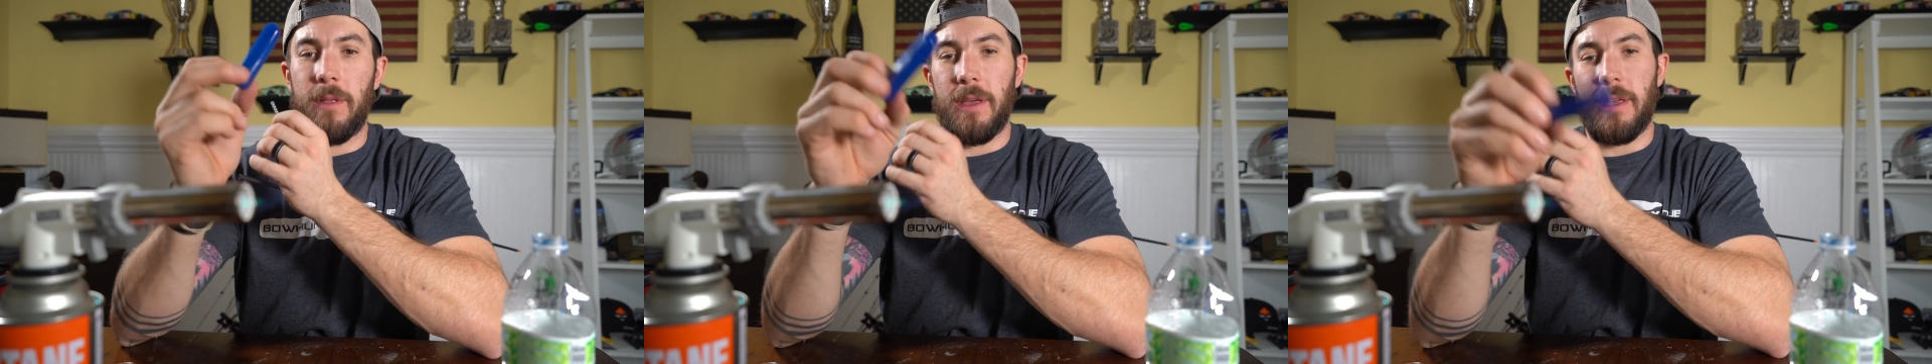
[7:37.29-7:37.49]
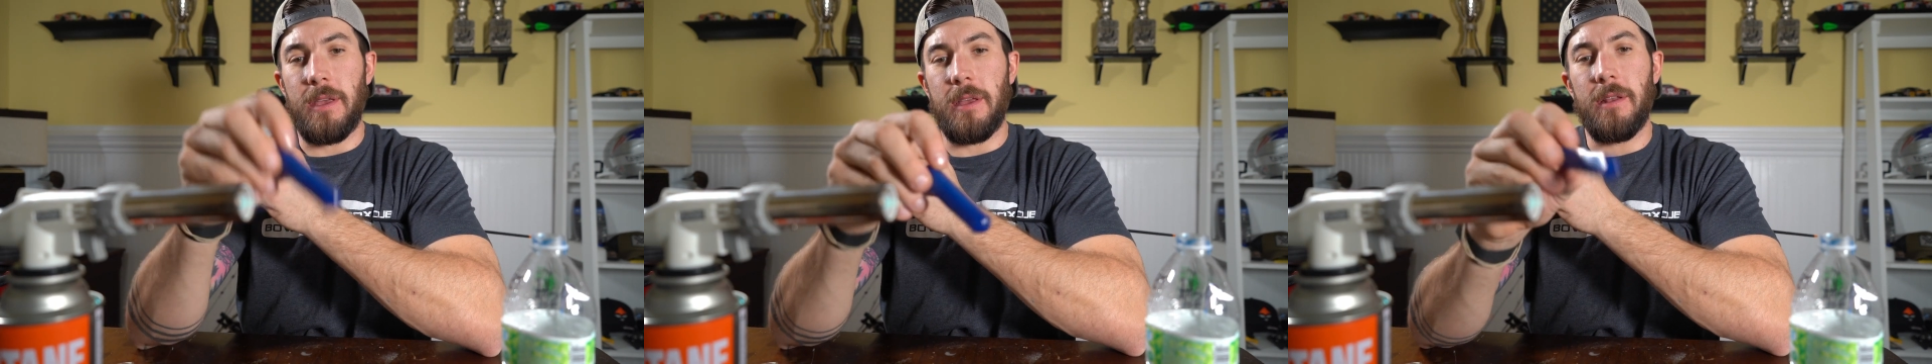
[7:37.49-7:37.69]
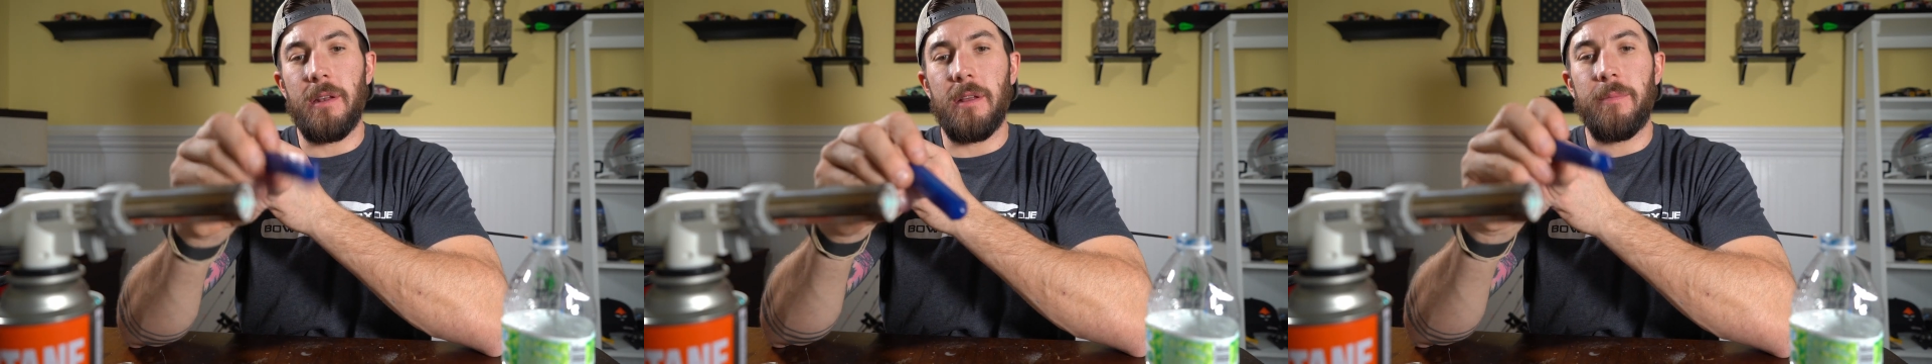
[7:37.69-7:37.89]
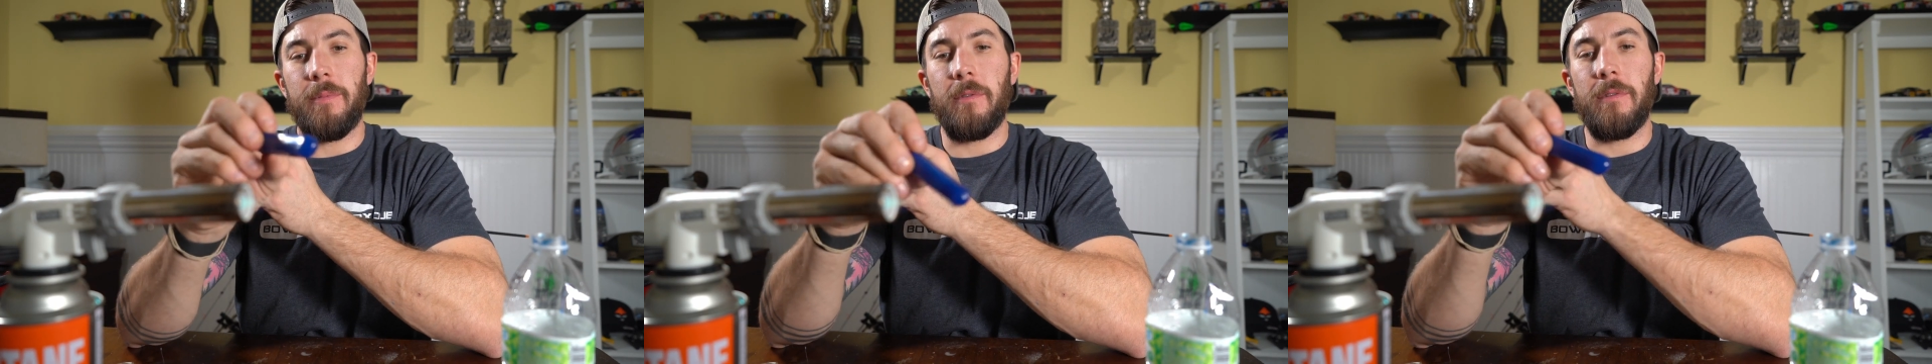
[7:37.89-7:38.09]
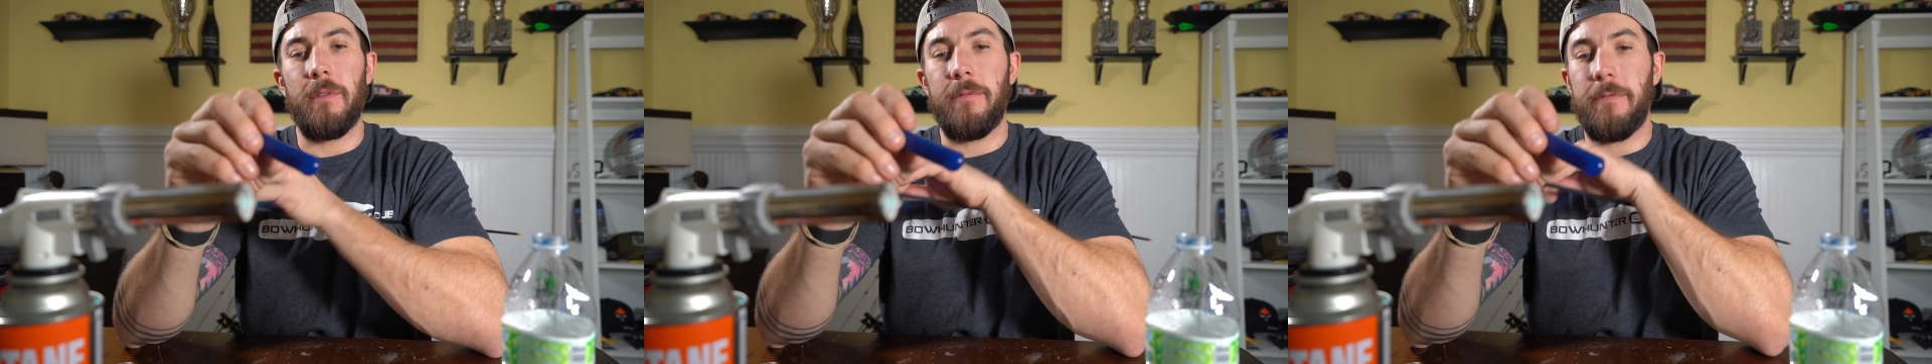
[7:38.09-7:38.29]
I heat it up
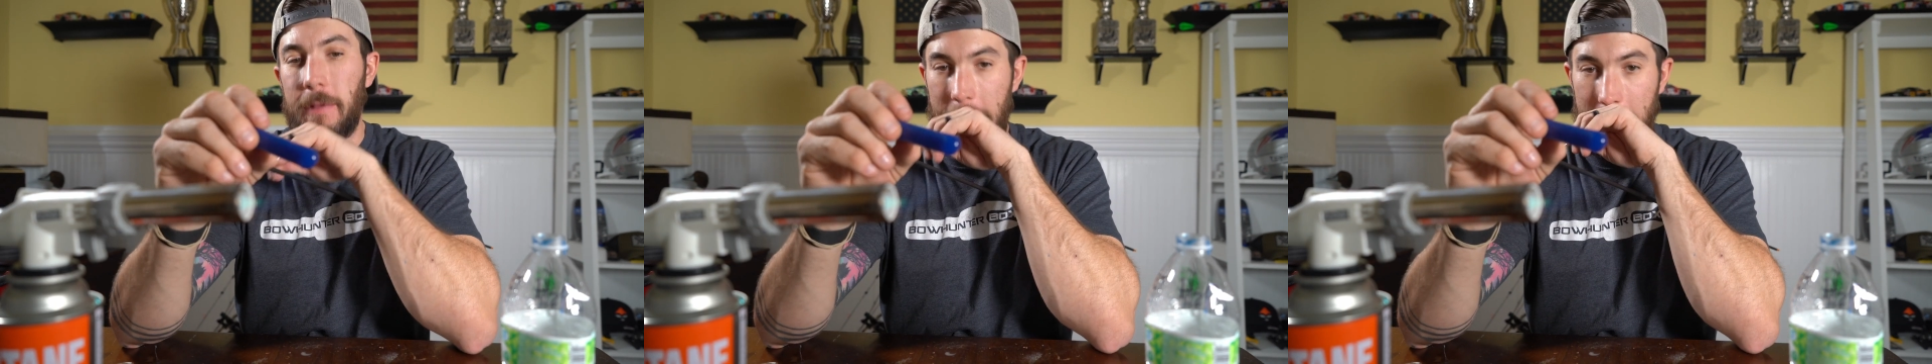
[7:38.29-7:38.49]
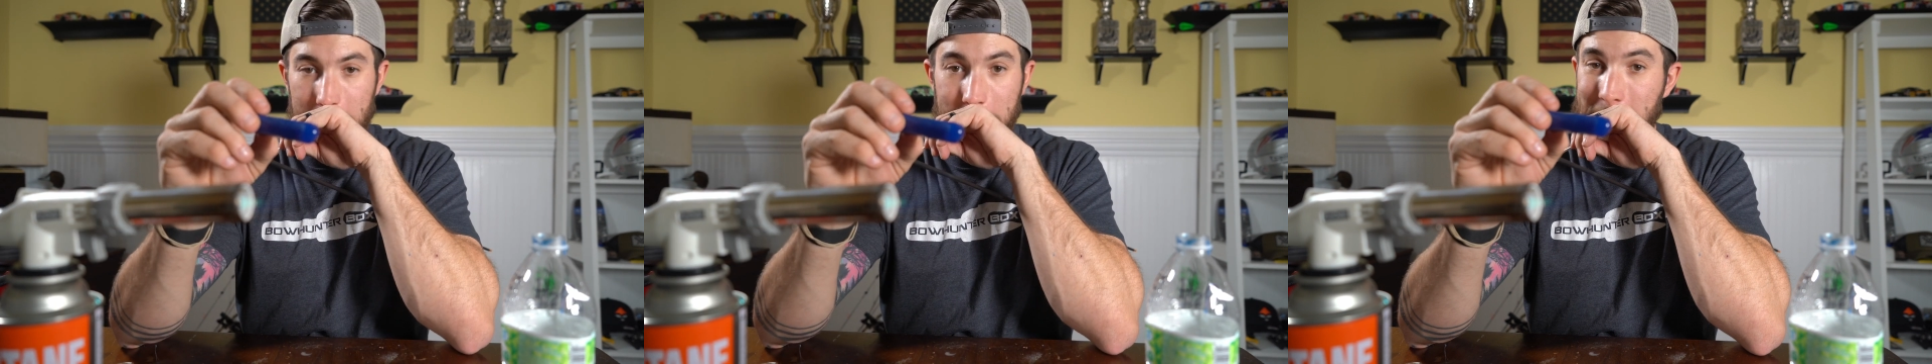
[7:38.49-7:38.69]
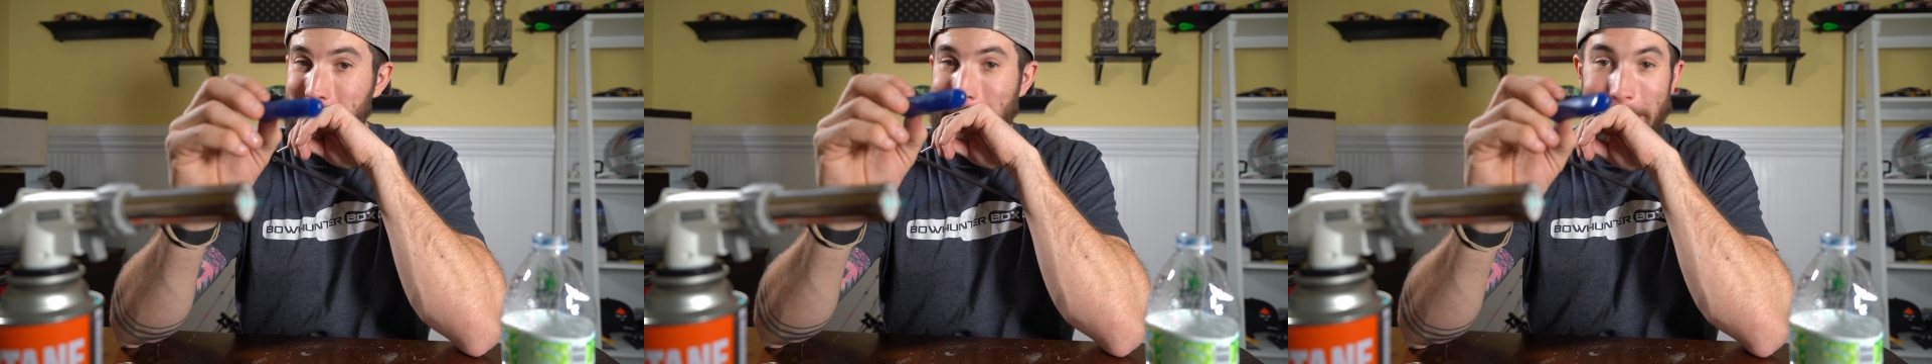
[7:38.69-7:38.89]
over the flame,